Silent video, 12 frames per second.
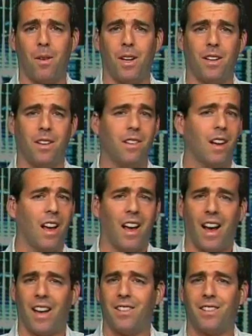I mean,
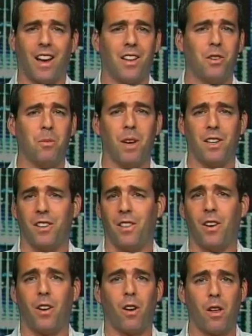as you
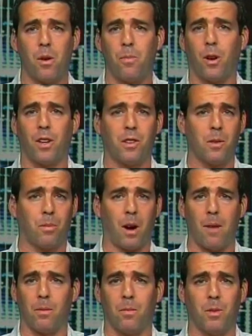mentioned, there are other parts of the
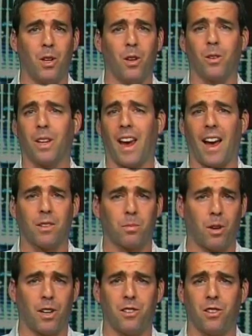problem. You know, gas
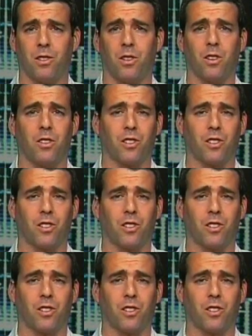prices are